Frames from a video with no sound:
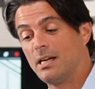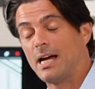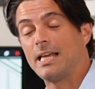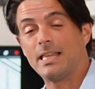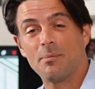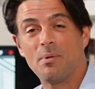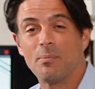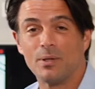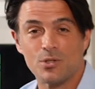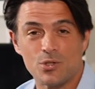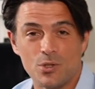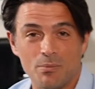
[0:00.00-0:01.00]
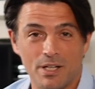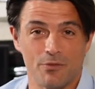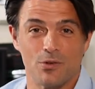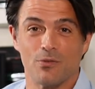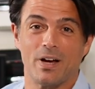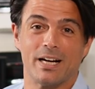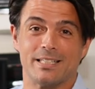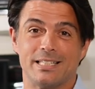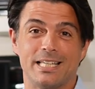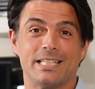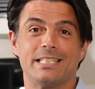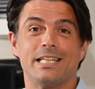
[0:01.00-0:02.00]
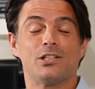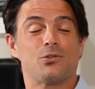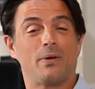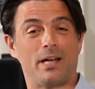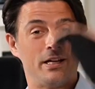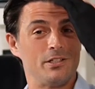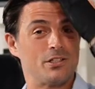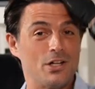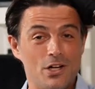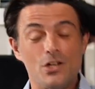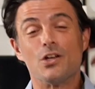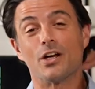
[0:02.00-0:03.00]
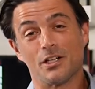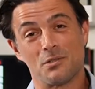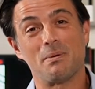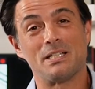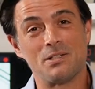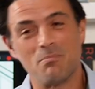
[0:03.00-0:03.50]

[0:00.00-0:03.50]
I think people assume that if you've got a 60 inch range, you're gonna spend